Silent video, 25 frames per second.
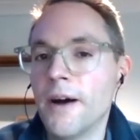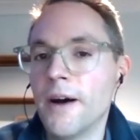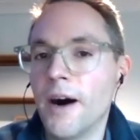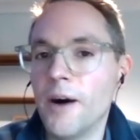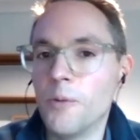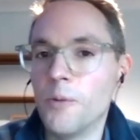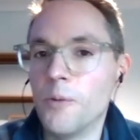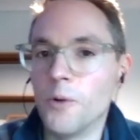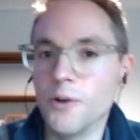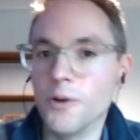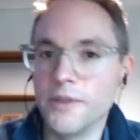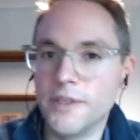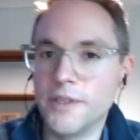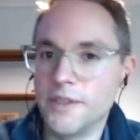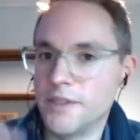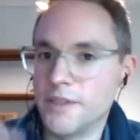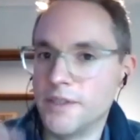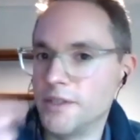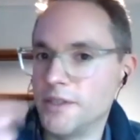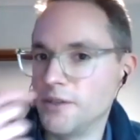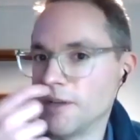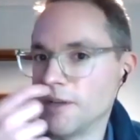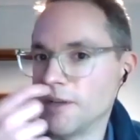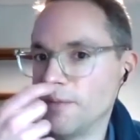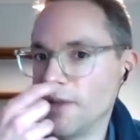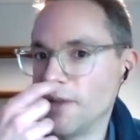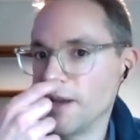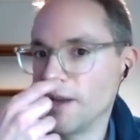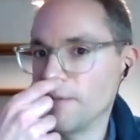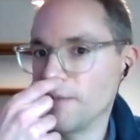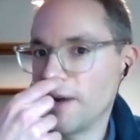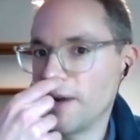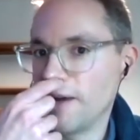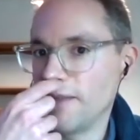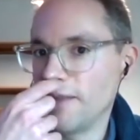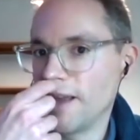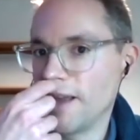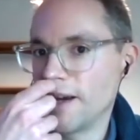I wanted to do something
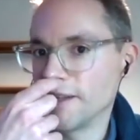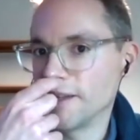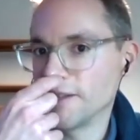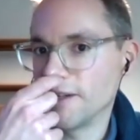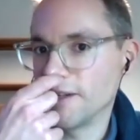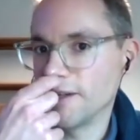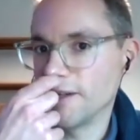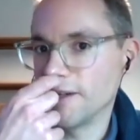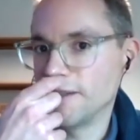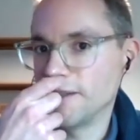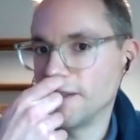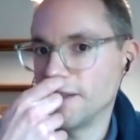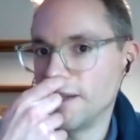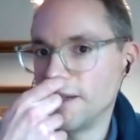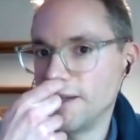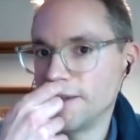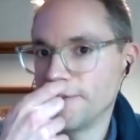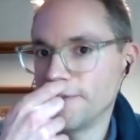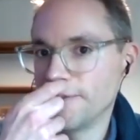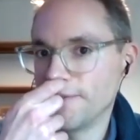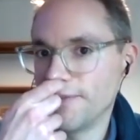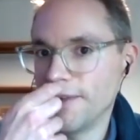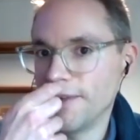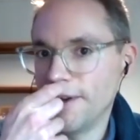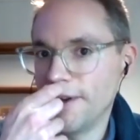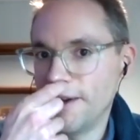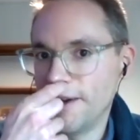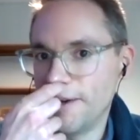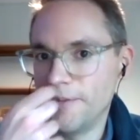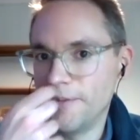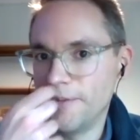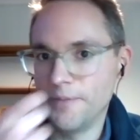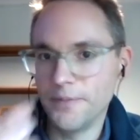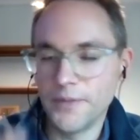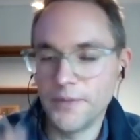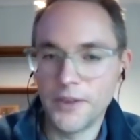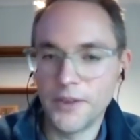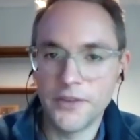about the anxiety because
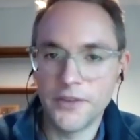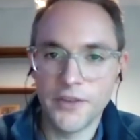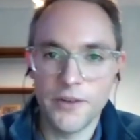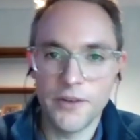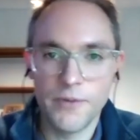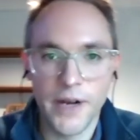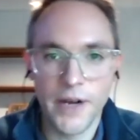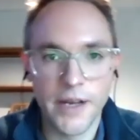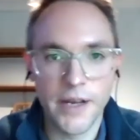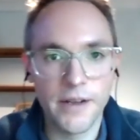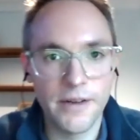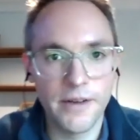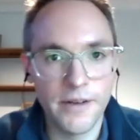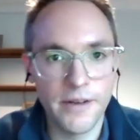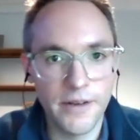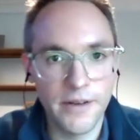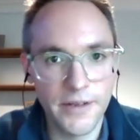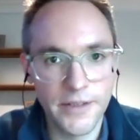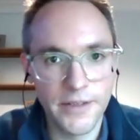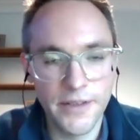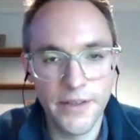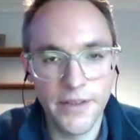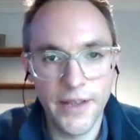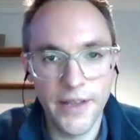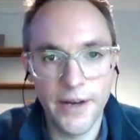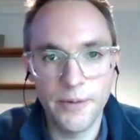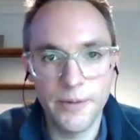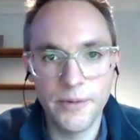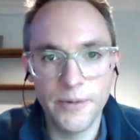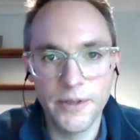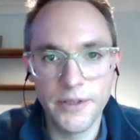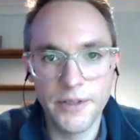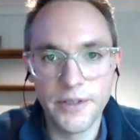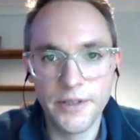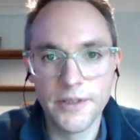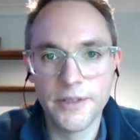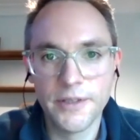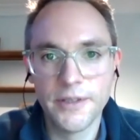um, I recognised that that
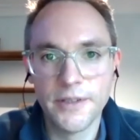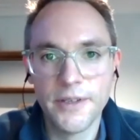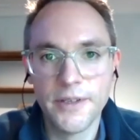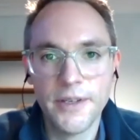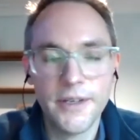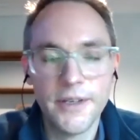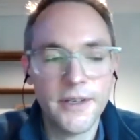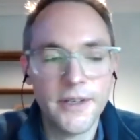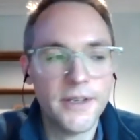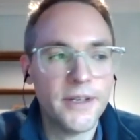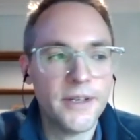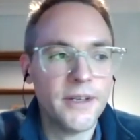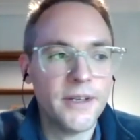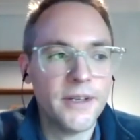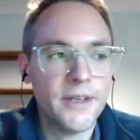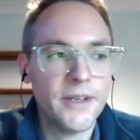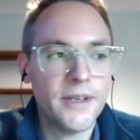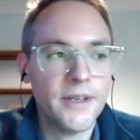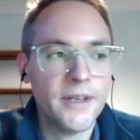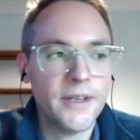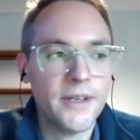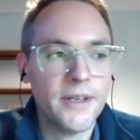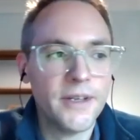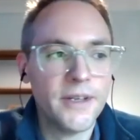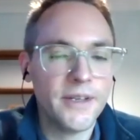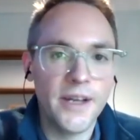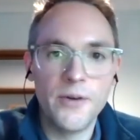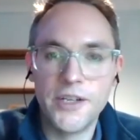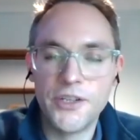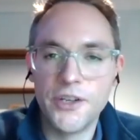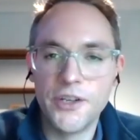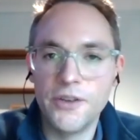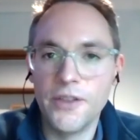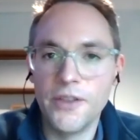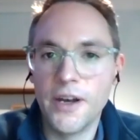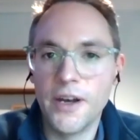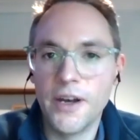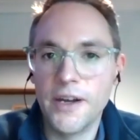was, you know,
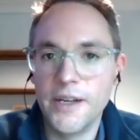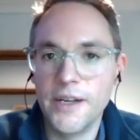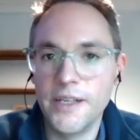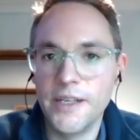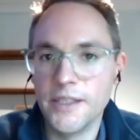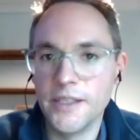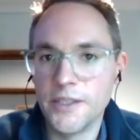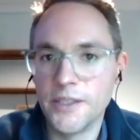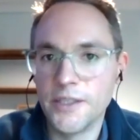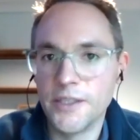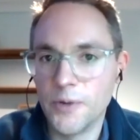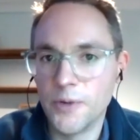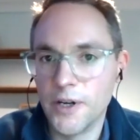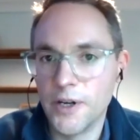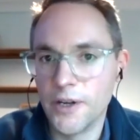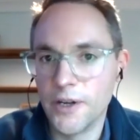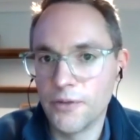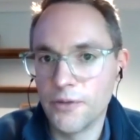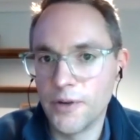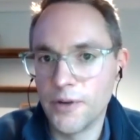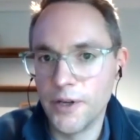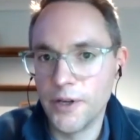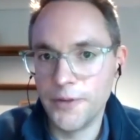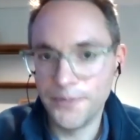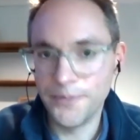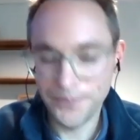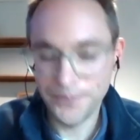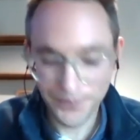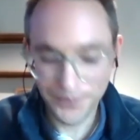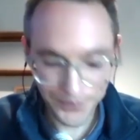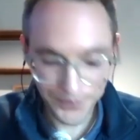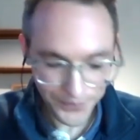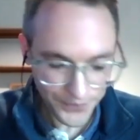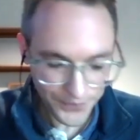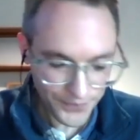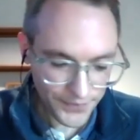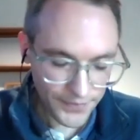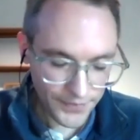an issue that I needed to work through.
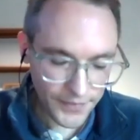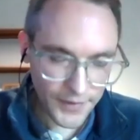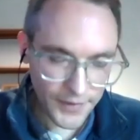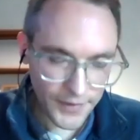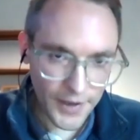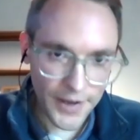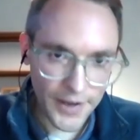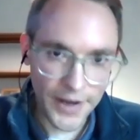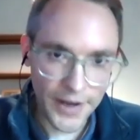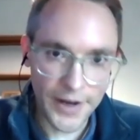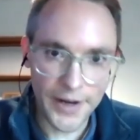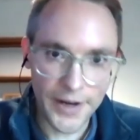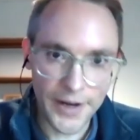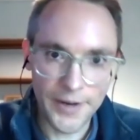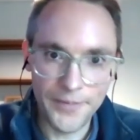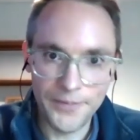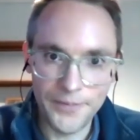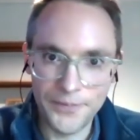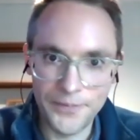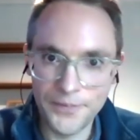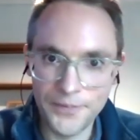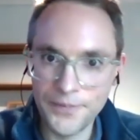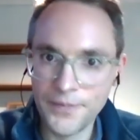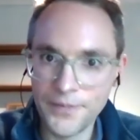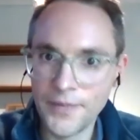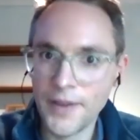Um,